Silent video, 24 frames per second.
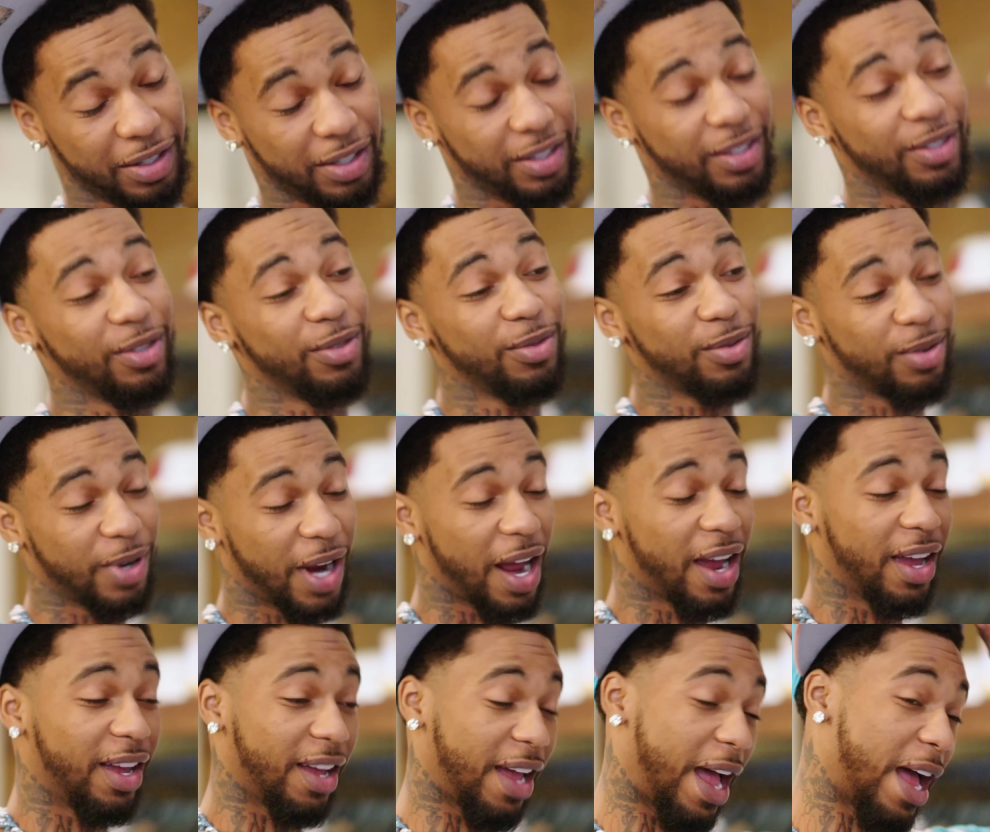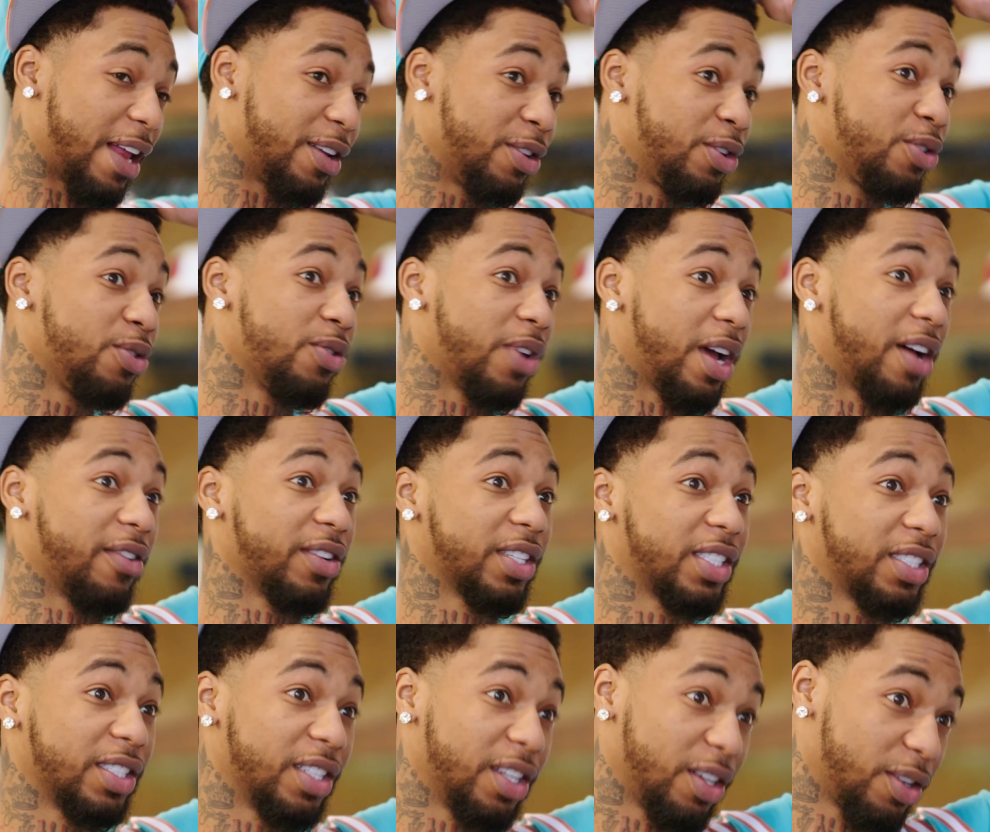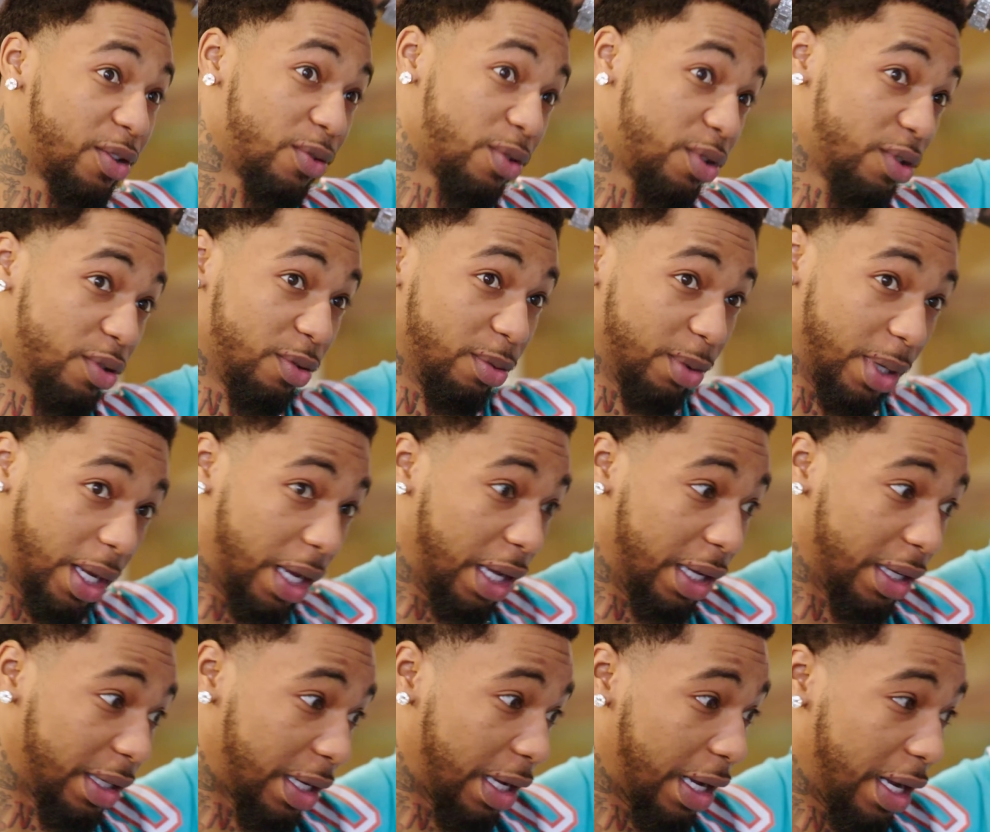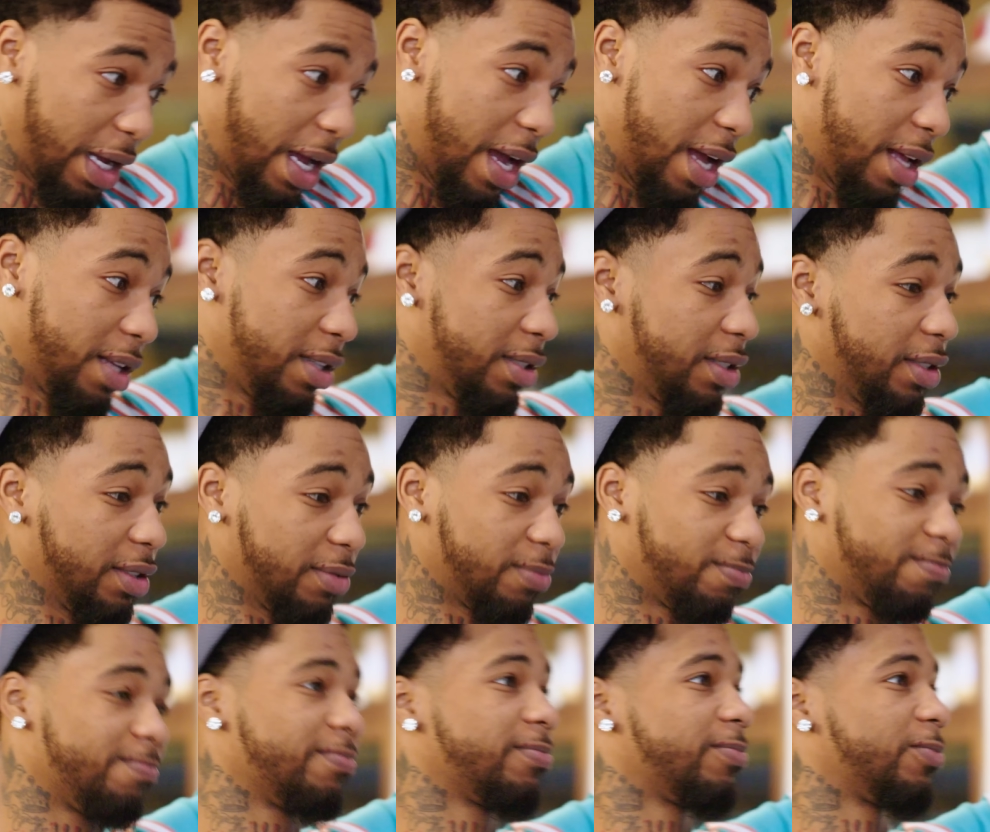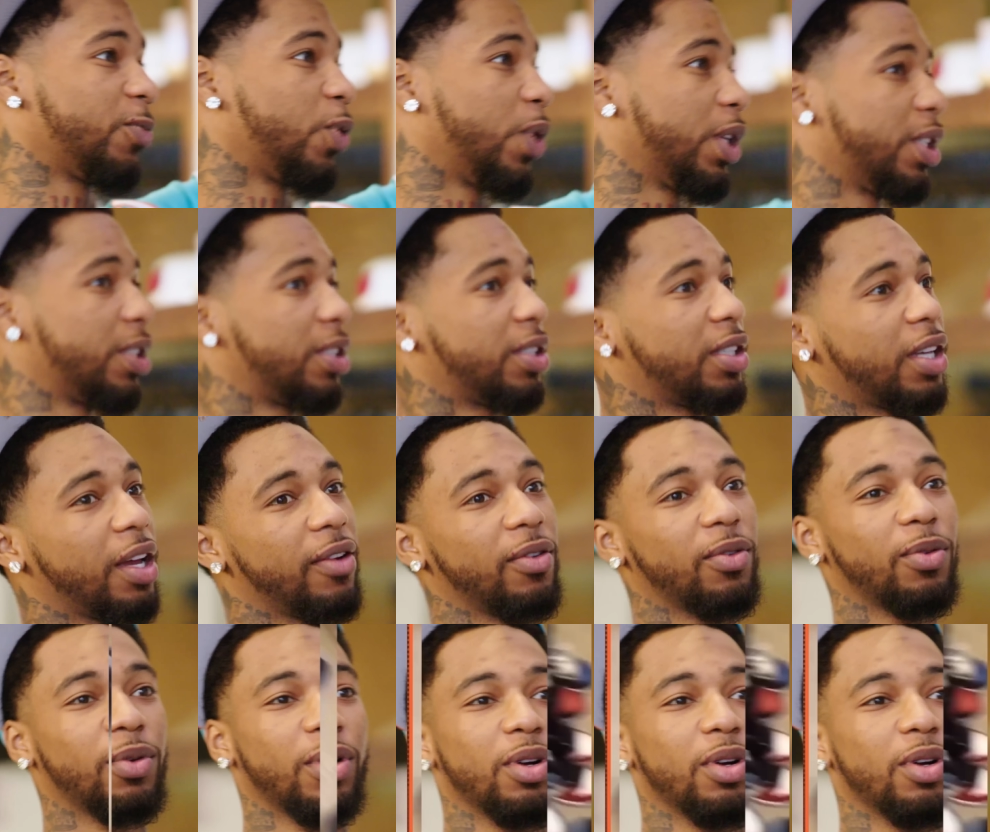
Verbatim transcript: You're right, I do have a sneaker room. Yeah. I got, what, 7